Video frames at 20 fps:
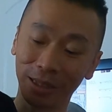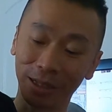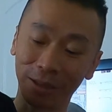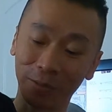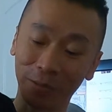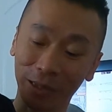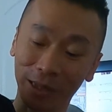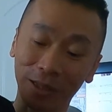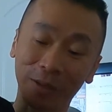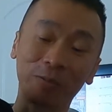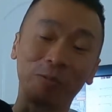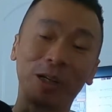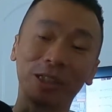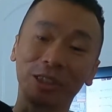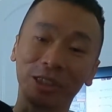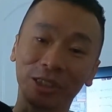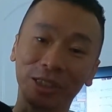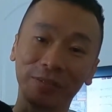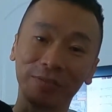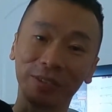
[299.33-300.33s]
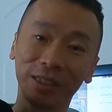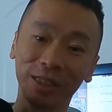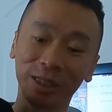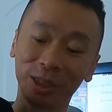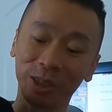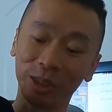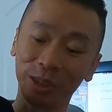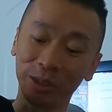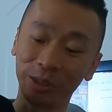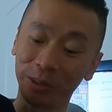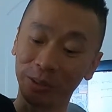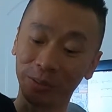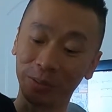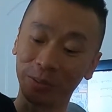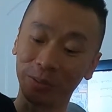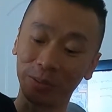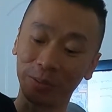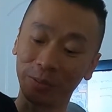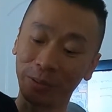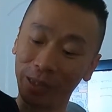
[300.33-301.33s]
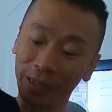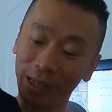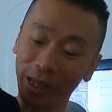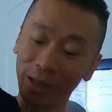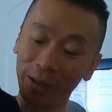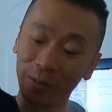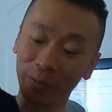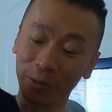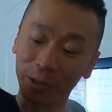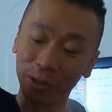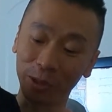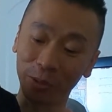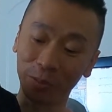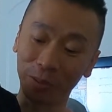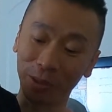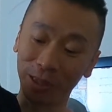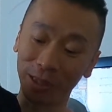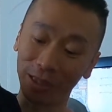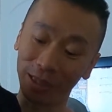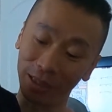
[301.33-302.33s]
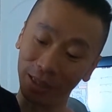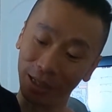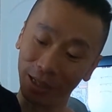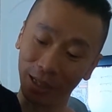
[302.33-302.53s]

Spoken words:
with the Rush 72, when you put